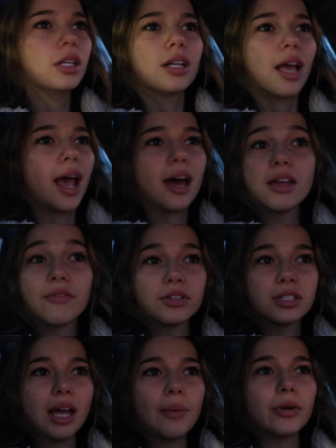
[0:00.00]
And then
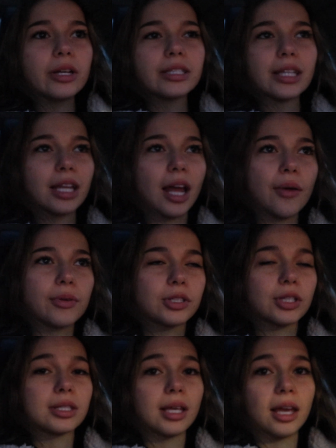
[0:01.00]
for some reason, I
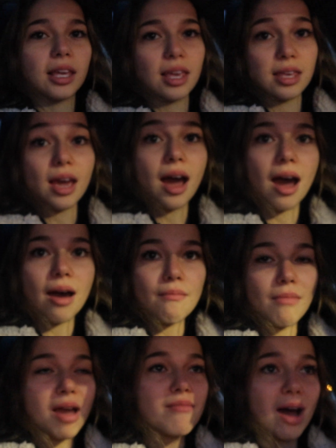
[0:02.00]
was just like, yeah,
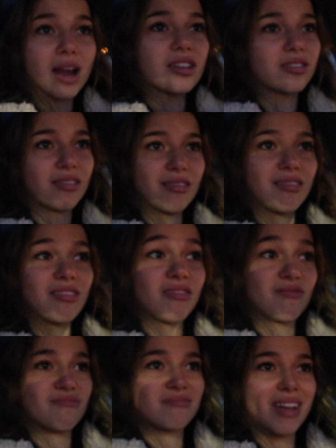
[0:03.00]
my body's gonna
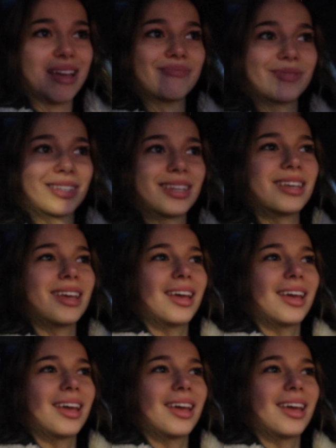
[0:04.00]
look ripped.